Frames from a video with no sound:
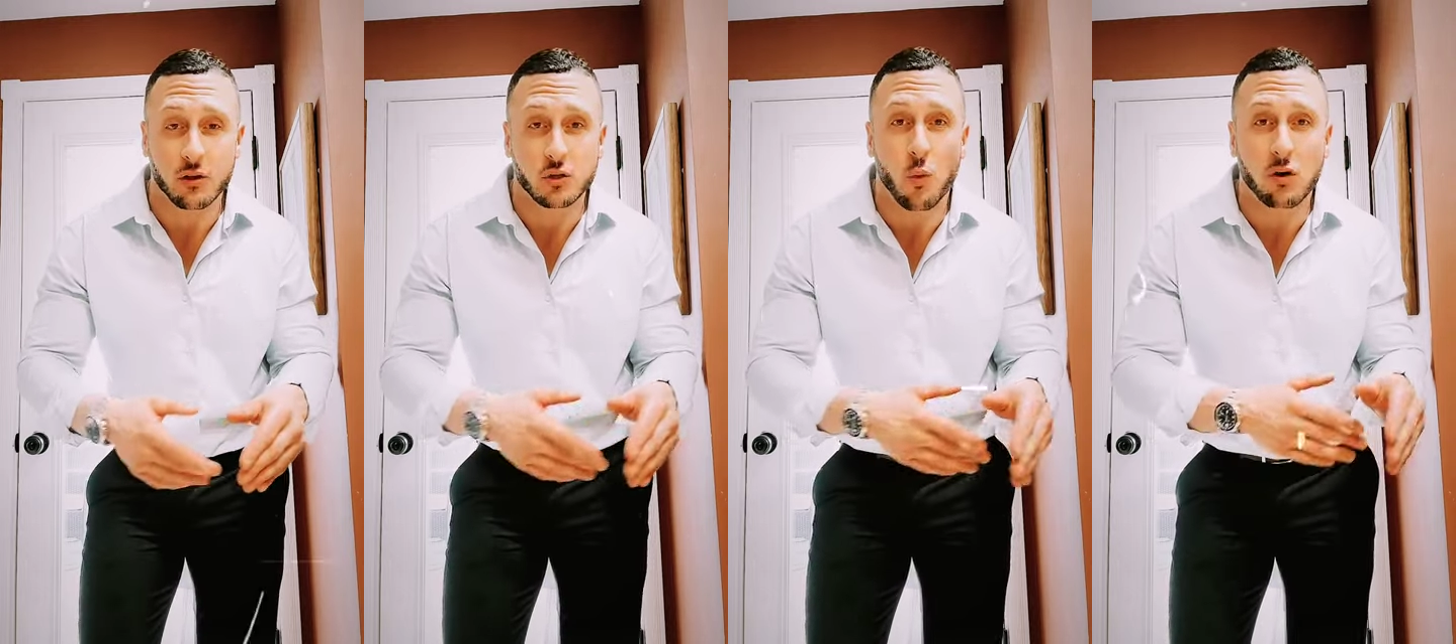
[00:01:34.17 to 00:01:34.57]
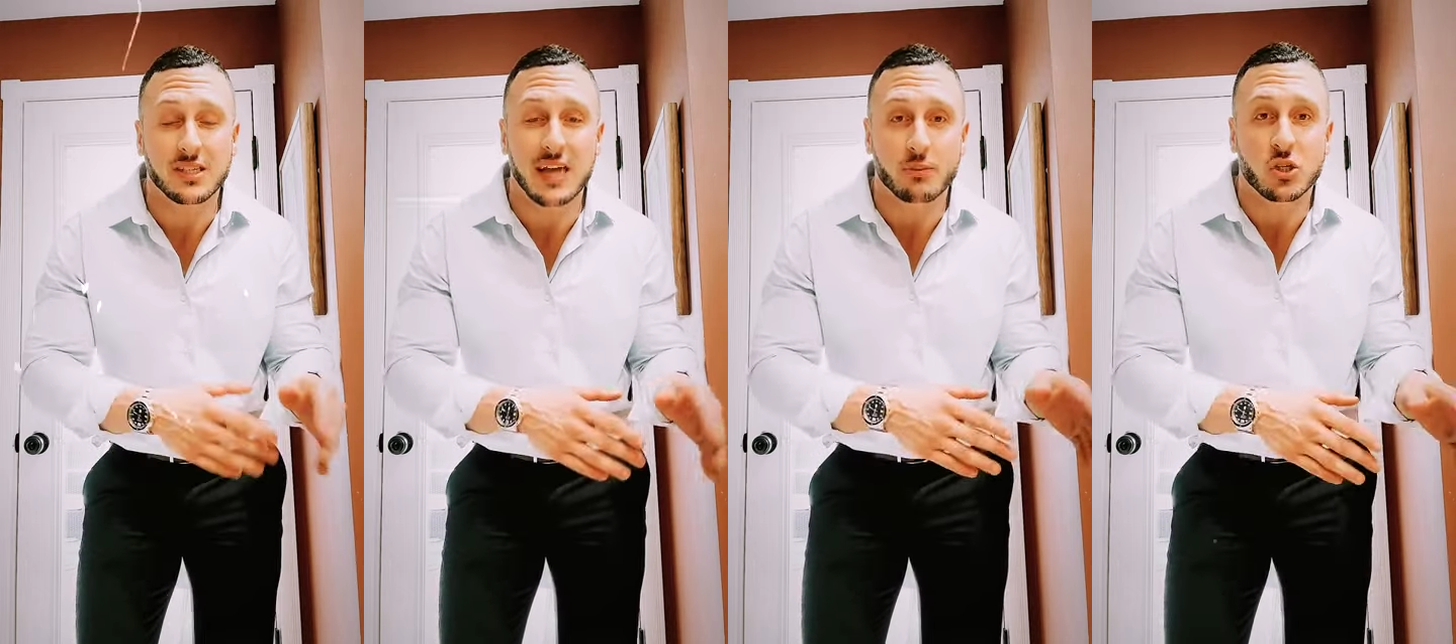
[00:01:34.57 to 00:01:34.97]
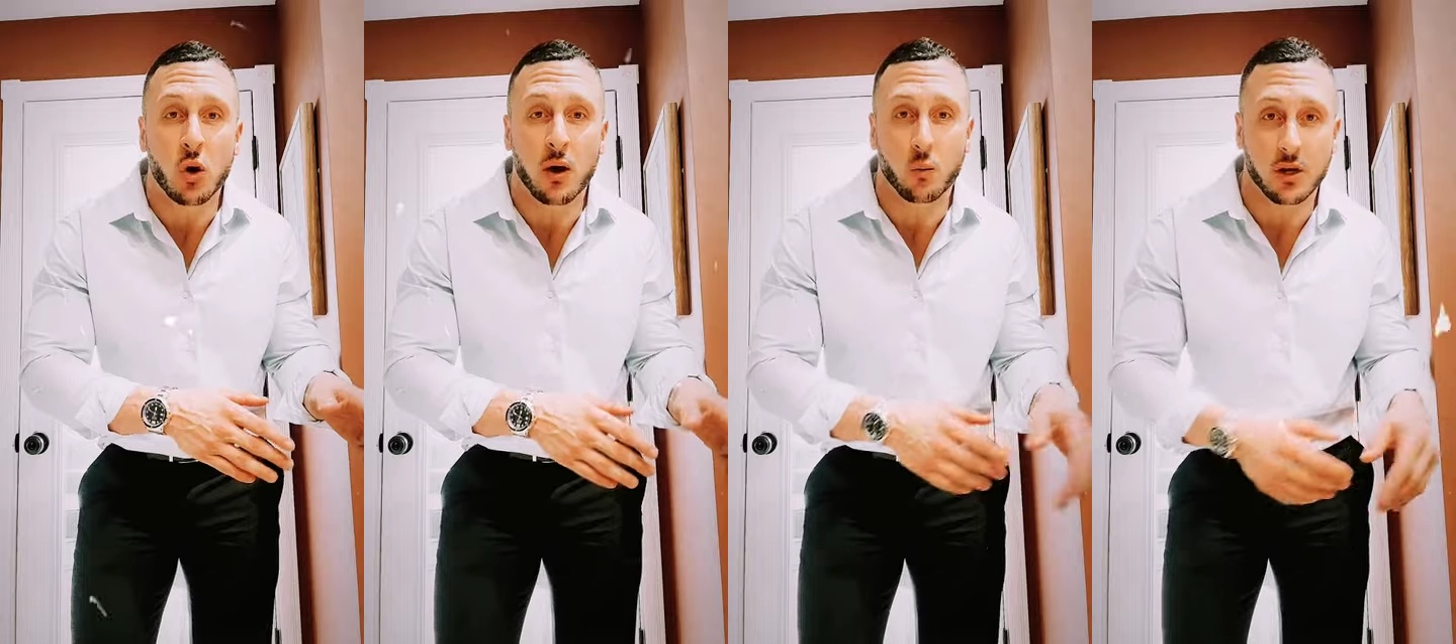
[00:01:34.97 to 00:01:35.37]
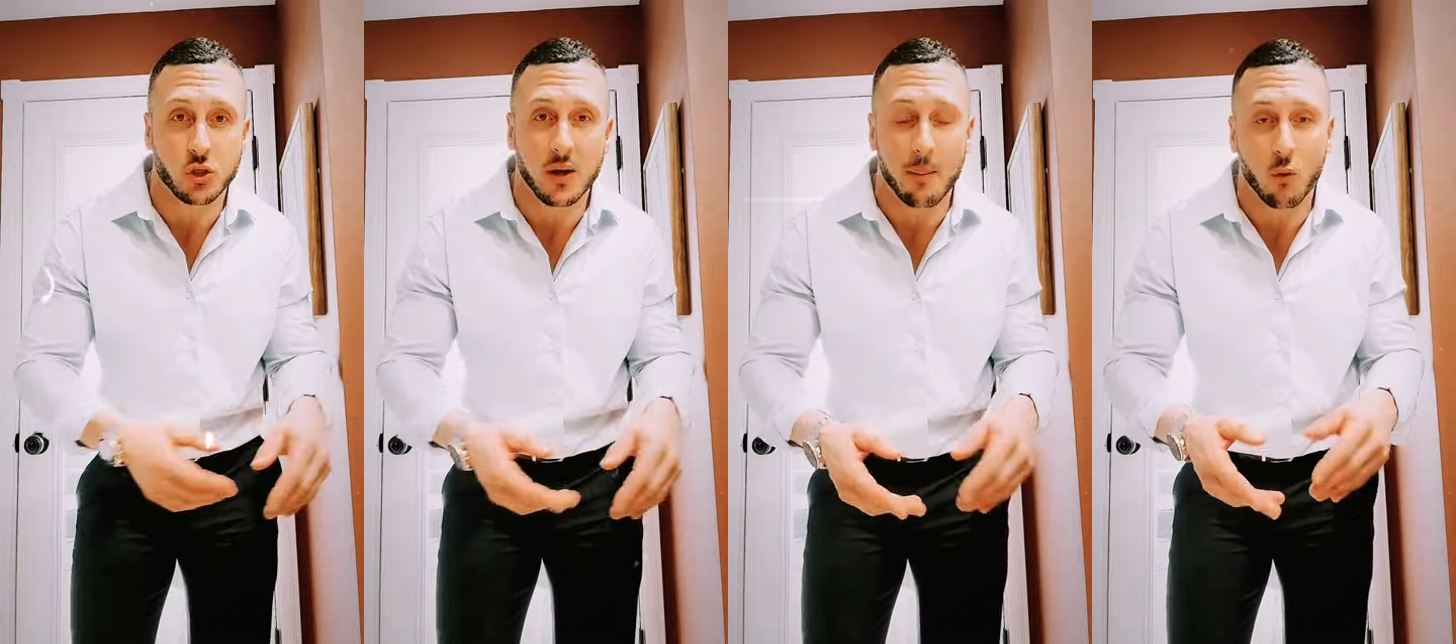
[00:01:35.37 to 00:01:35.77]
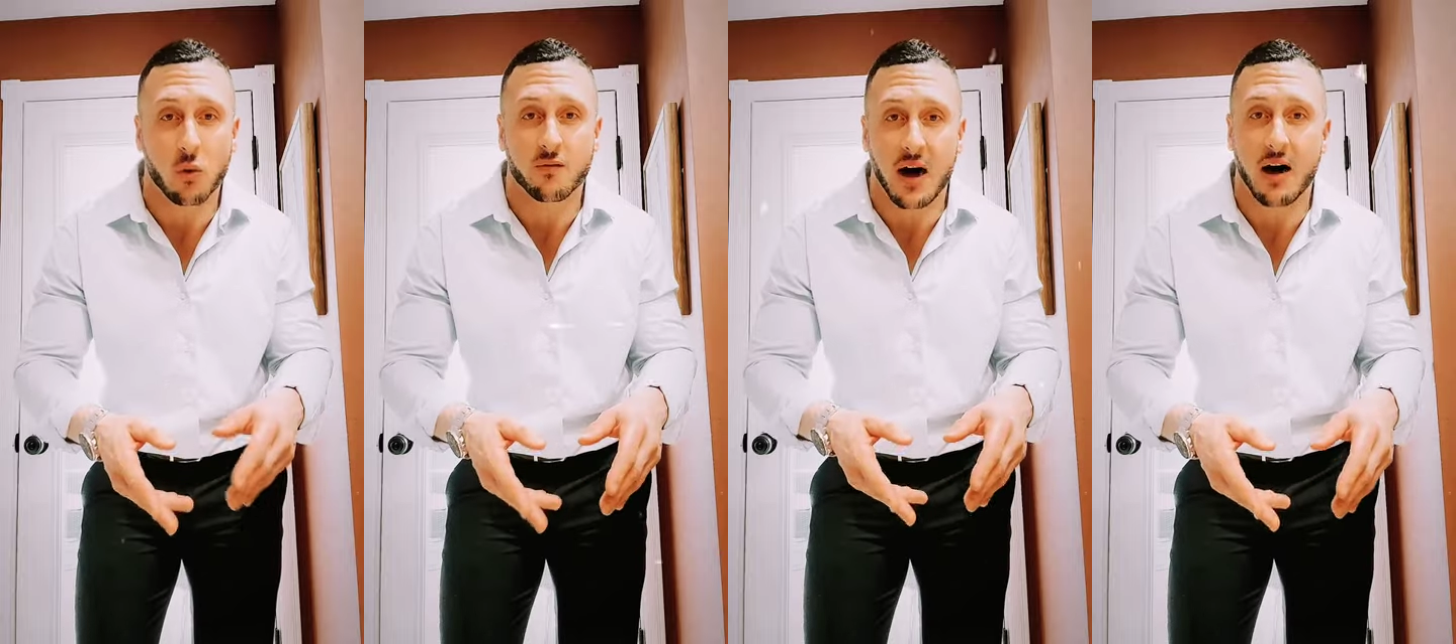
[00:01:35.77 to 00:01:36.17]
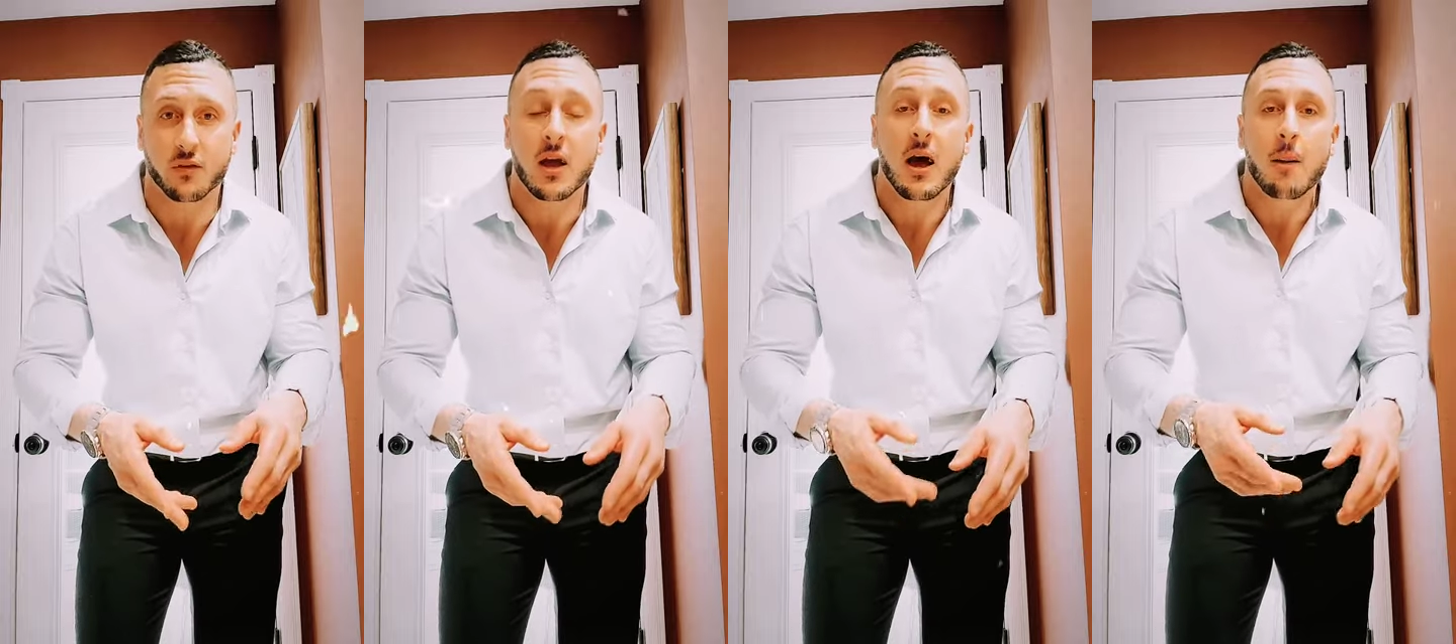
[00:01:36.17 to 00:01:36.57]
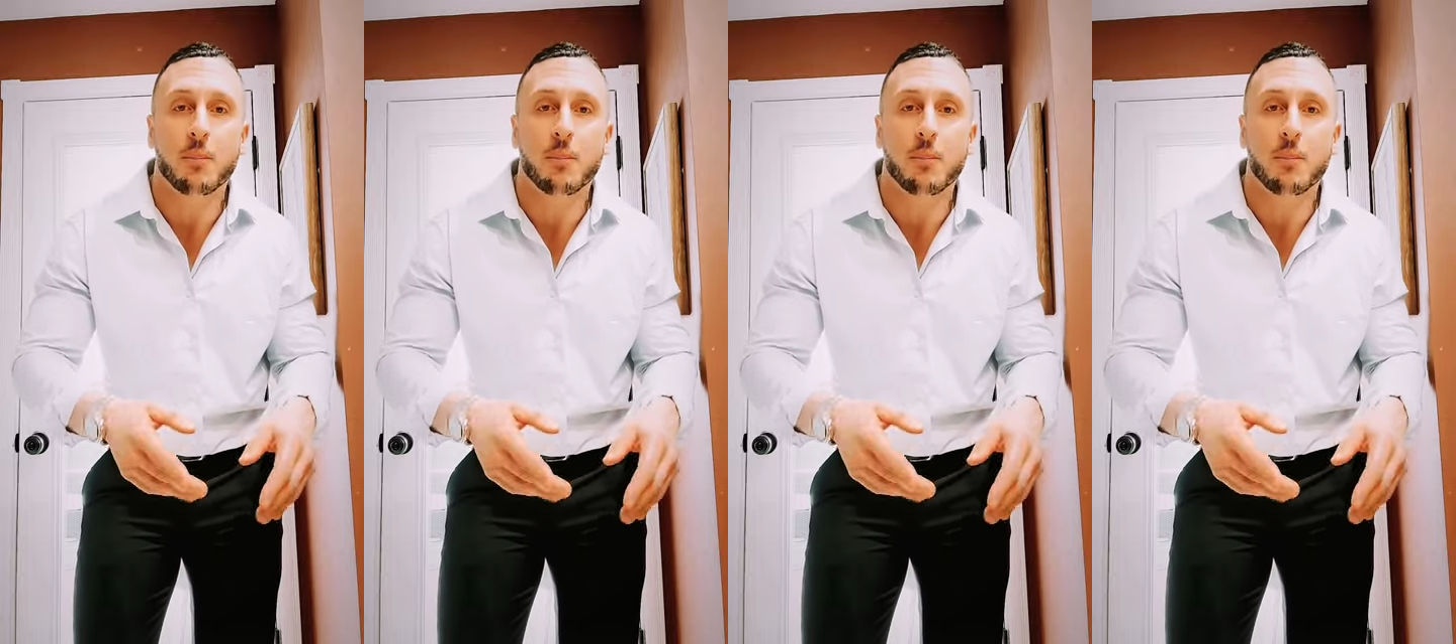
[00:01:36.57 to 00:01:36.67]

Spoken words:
Now, there's more steps to it once you get more involved,